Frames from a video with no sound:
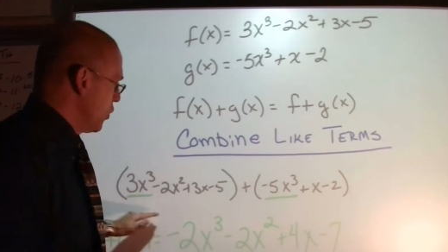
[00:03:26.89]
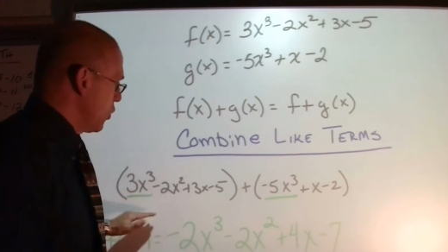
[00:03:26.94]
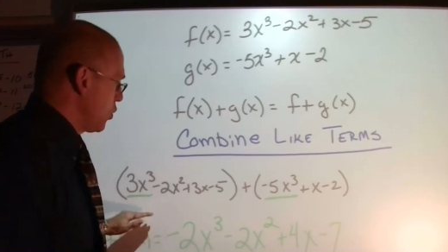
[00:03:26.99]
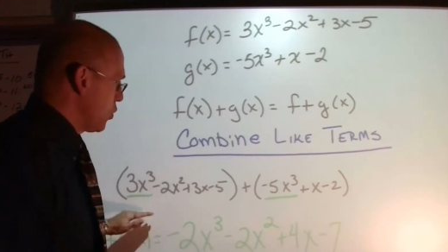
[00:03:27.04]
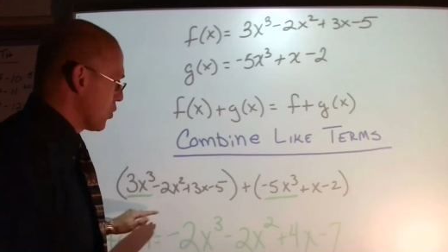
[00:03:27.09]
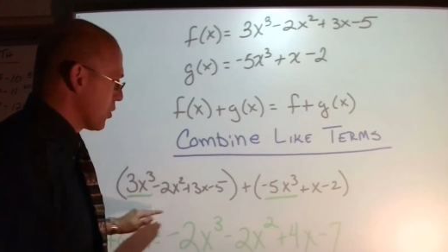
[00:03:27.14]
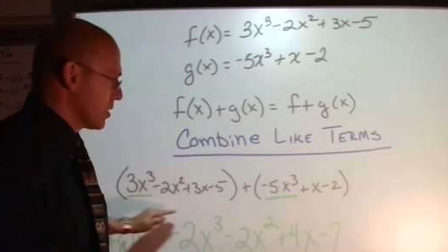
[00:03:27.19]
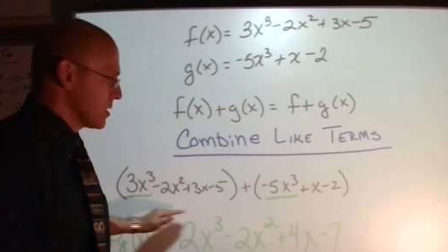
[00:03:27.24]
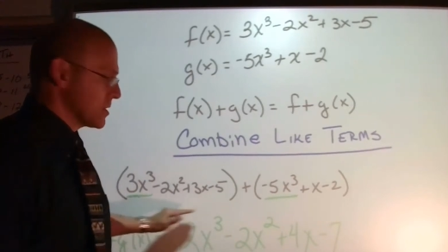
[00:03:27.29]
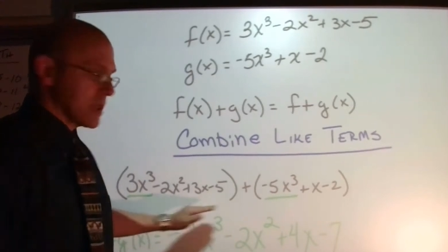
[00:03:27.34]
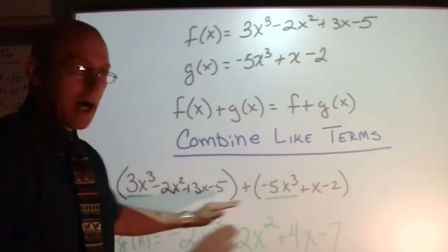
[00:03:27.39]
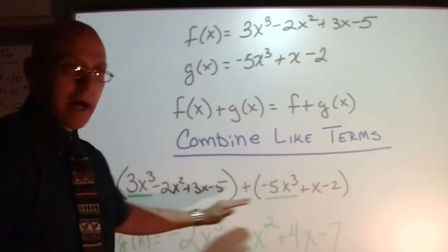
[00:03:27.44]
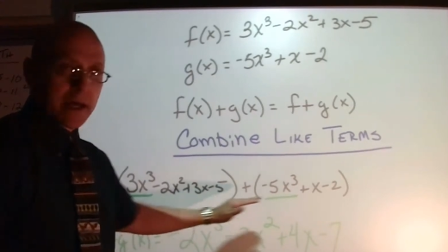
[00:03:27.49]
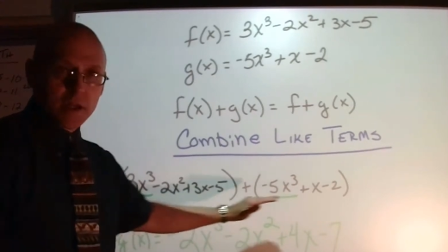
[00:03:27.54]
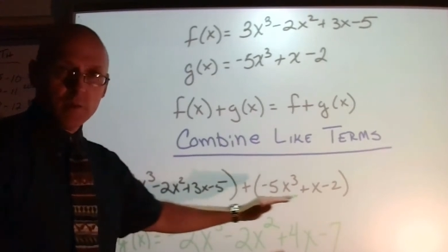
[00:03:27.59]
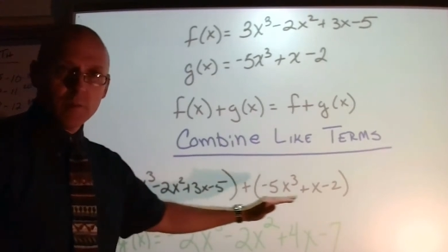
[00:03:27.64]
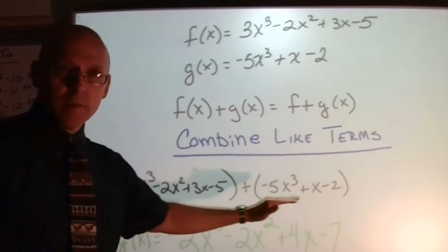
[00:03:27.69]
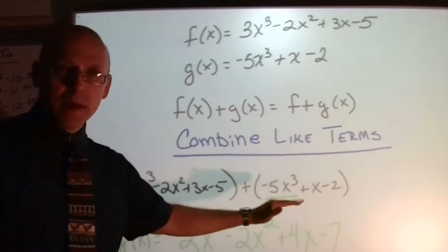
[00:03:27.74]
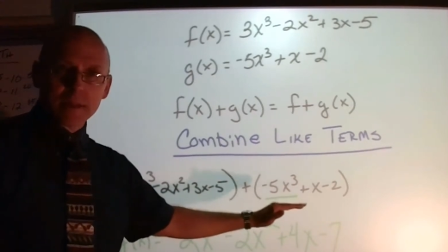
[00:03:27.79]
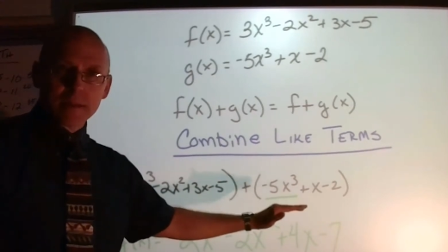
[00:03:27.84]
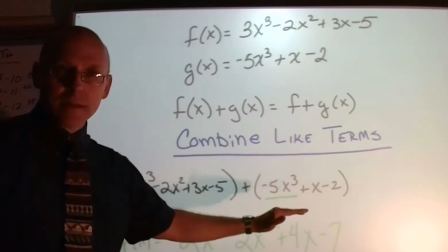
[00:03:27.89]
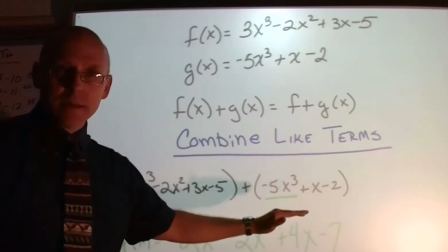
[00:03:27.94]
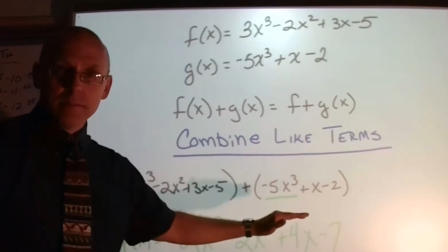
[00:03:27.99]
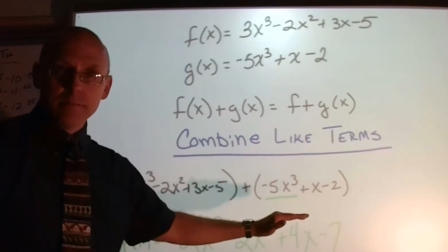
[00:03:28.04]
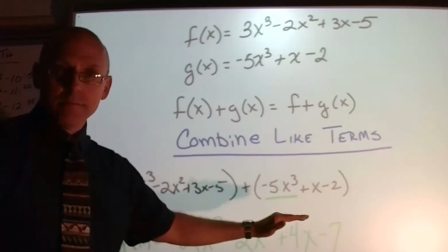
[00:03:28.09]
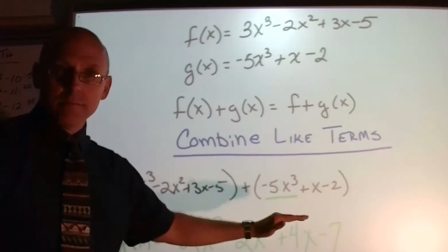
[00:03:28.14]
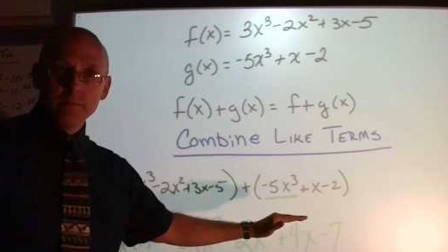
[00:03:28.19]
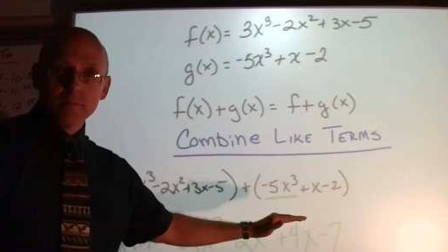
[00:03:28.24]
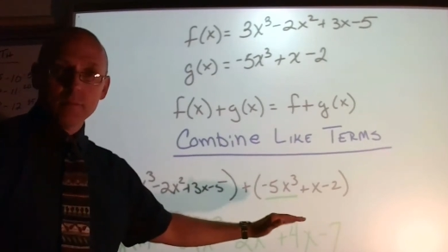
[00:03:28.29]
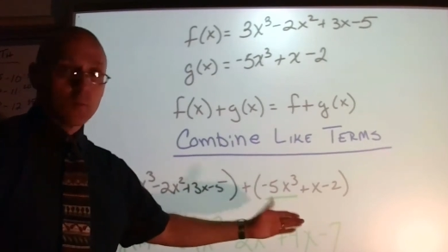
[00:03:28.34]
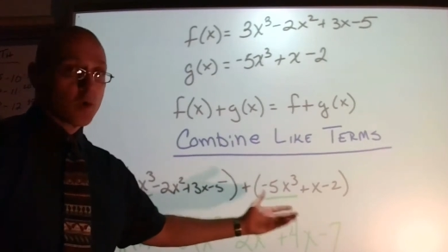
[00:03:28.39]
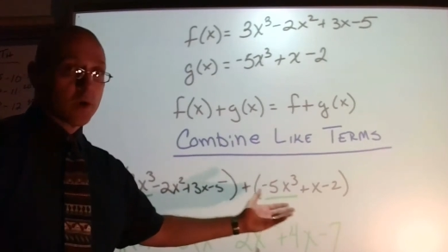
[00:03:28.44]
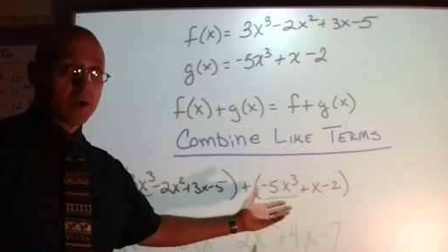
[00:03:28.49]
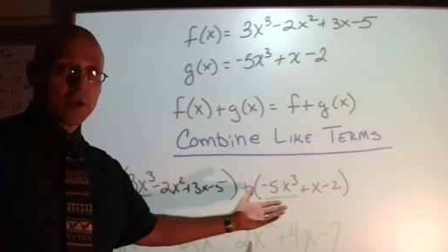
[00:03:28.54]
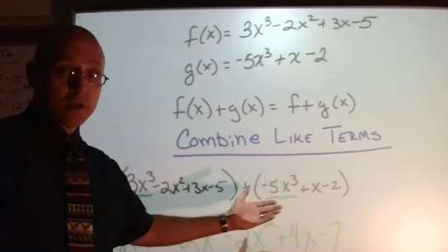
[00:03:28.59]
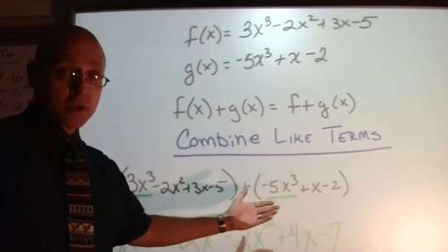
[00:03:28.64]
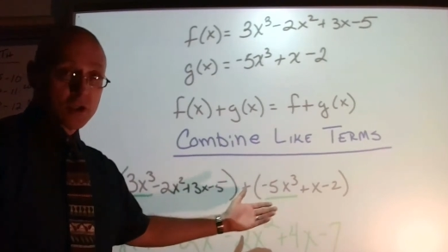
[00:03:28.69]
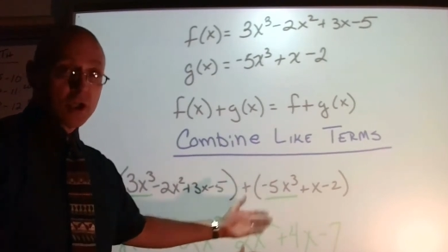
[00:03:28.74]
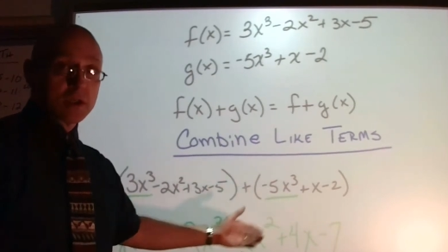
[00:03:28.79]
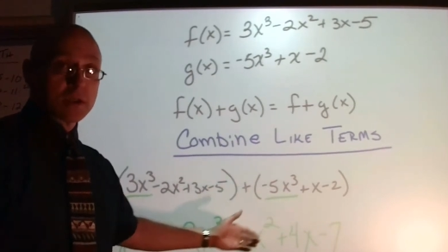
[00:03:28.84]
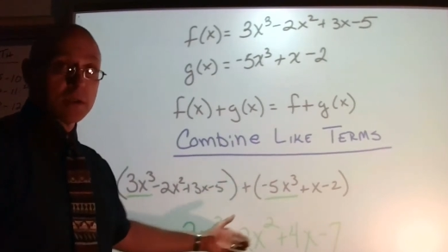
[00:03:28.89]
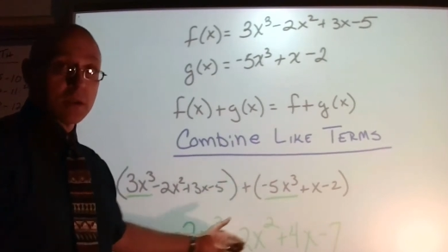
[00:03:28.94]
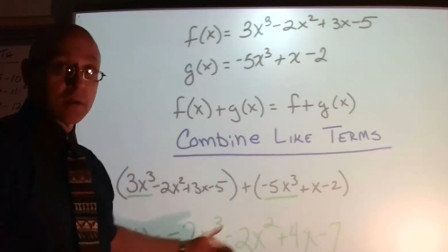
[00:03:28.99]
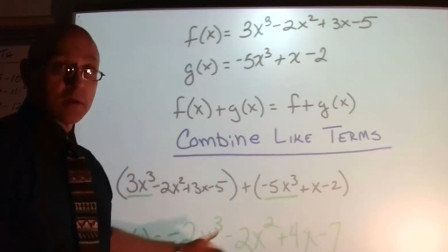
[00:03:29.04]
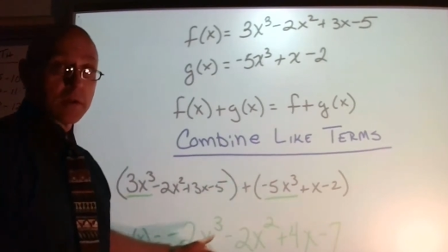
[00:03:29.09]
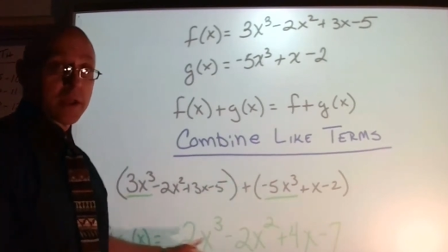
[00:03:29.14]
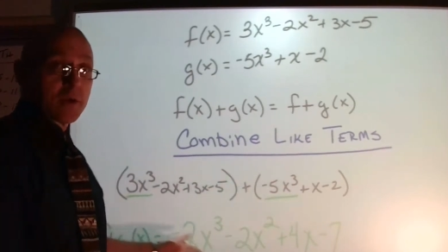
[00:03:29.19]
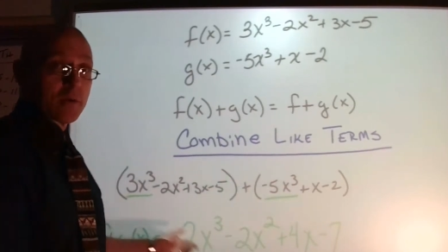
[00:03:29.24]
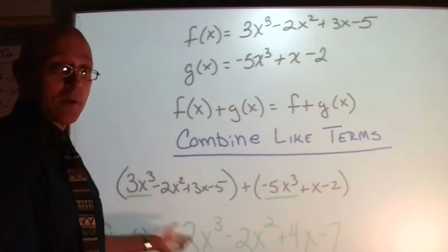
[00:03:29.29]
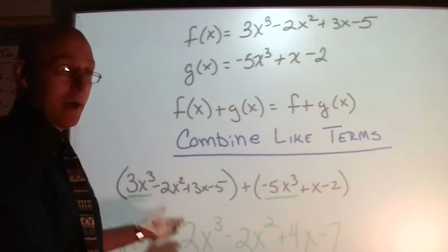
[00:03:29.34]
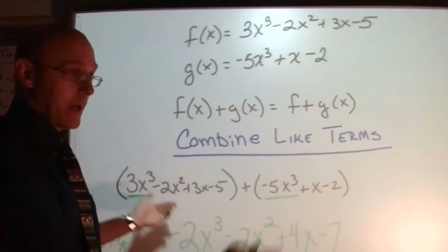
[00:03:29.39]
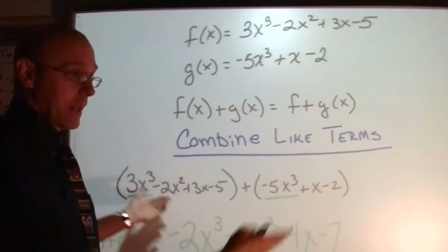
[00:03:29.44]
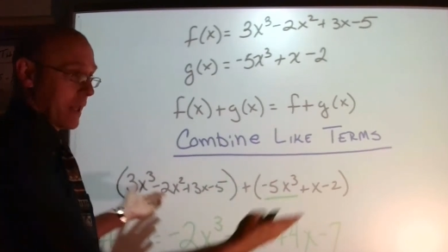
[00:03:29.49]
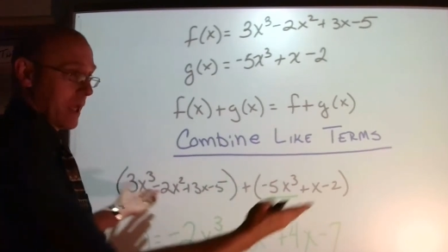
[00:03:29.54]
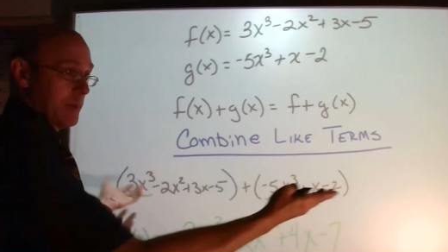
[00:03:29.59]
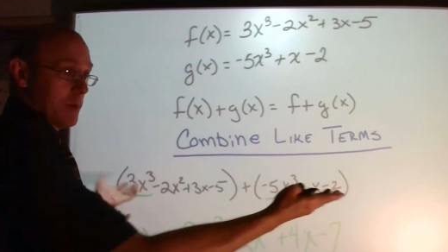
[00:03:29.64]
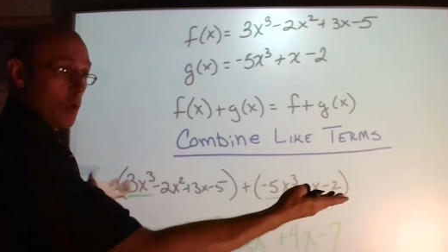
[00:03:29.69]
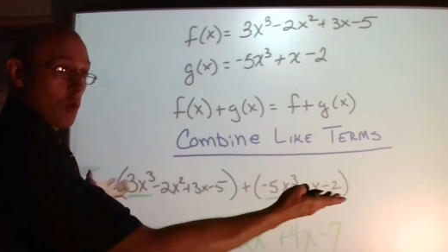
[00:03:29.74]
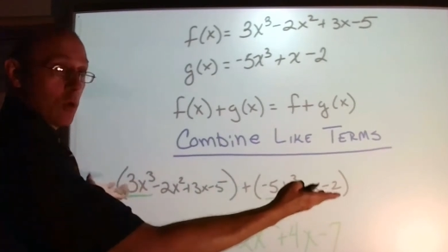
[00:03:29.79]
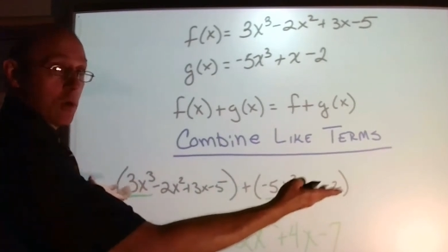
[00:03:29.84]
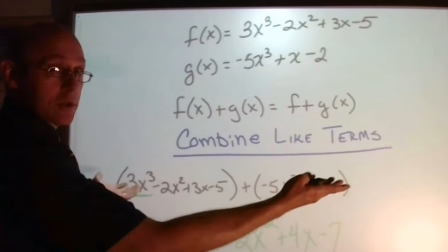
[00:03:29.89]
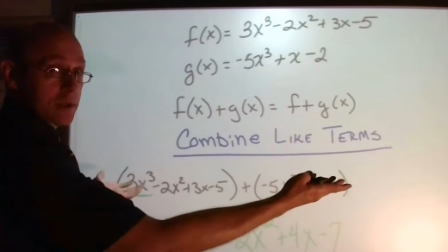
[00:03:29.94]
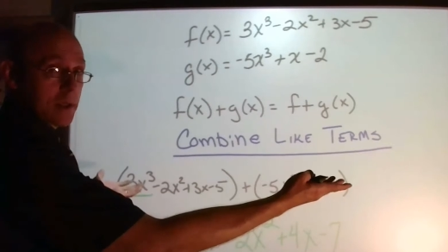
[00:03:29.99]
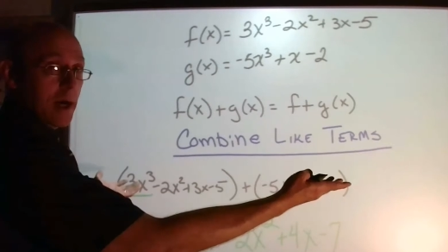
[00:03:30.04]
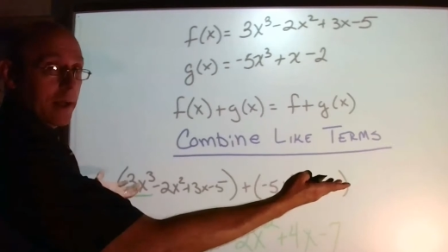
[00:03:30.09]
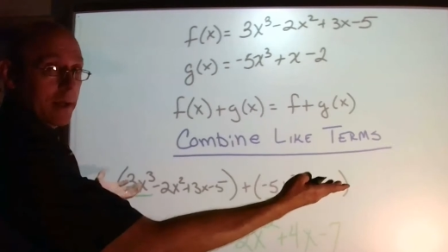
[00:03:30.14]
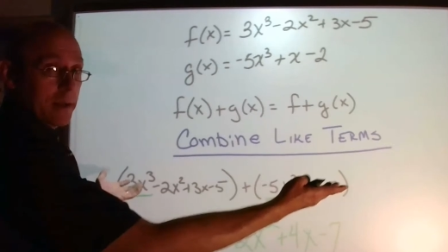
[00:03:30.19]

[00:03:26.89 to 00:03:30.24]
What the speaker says: Now that's doing this using what's called the horizontal method,